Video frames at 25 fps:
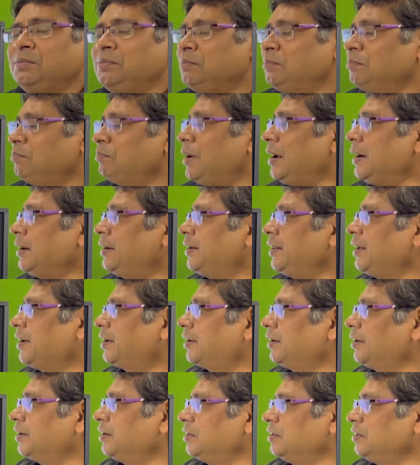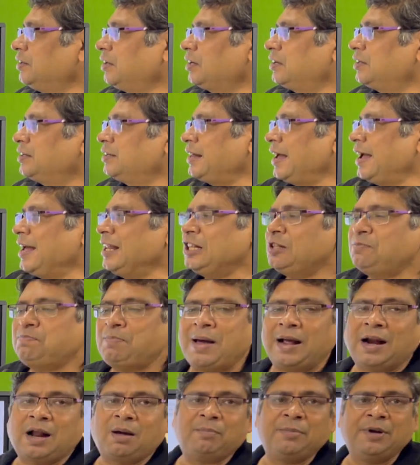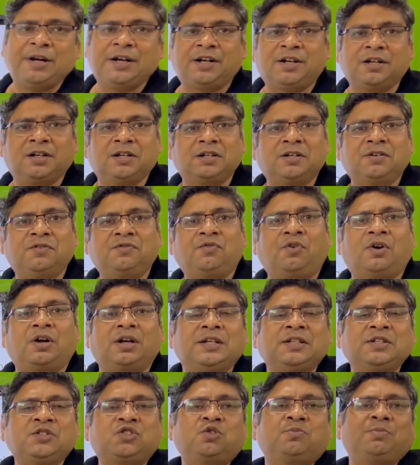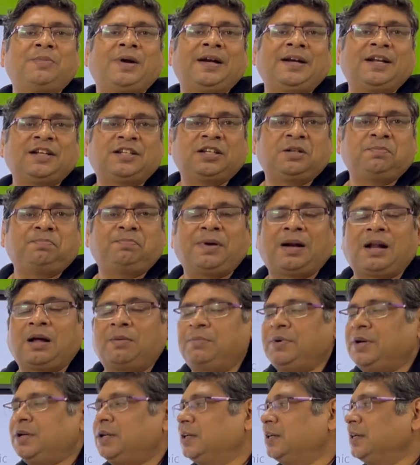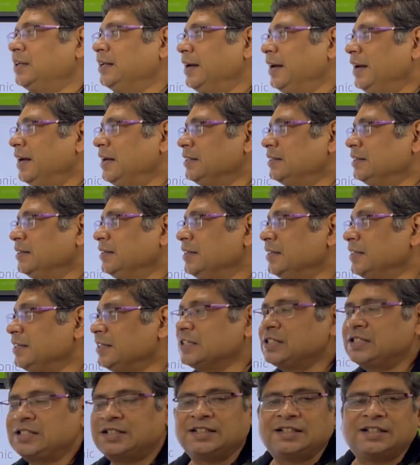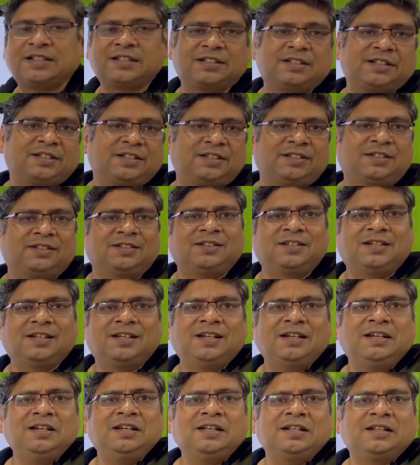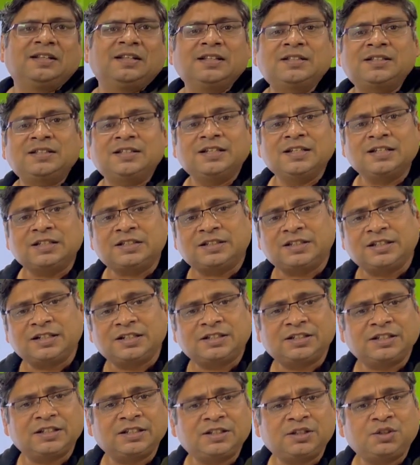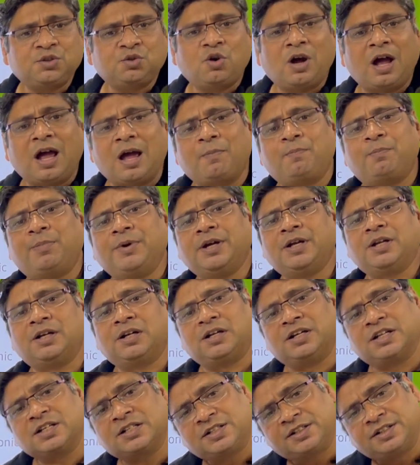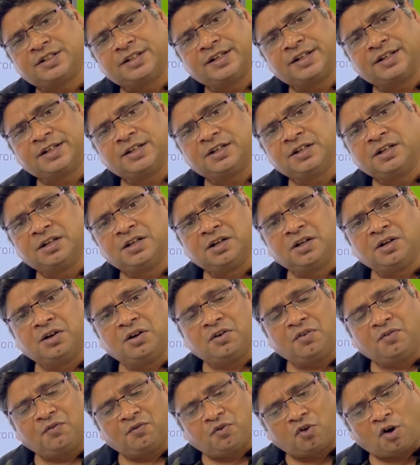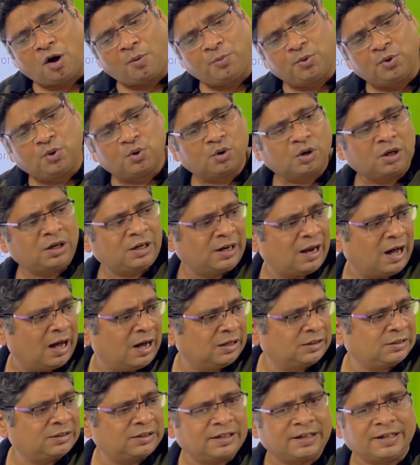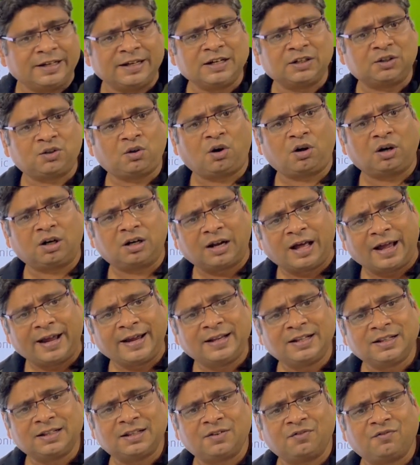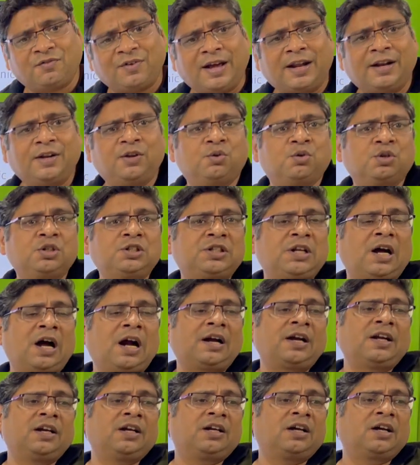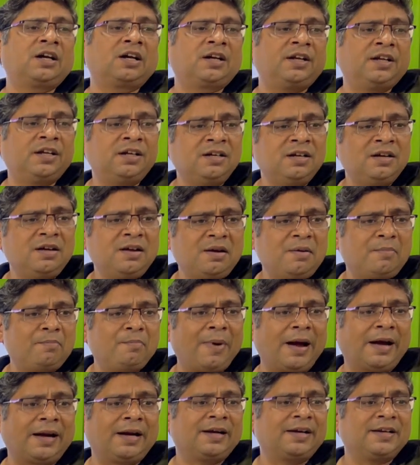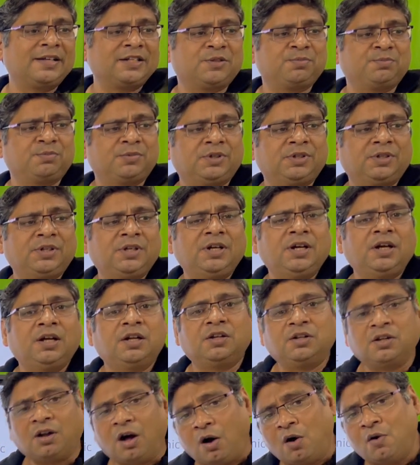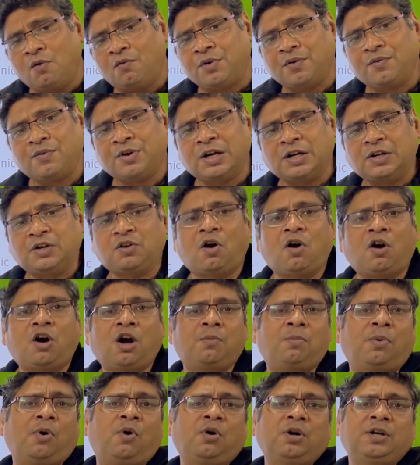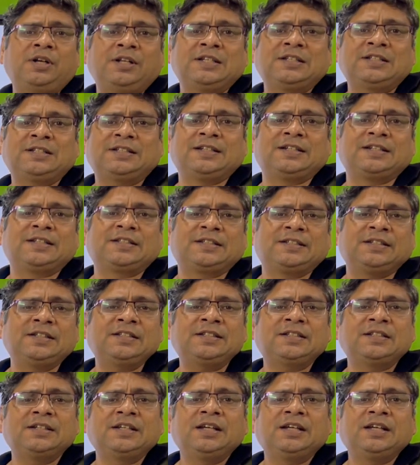by taking the 10th parameter for instrumentation parameter as hysteresis. This hysteresis you have been listening from your class 8th or 9th when you started learning magnetism. Now we will talk about hysteresis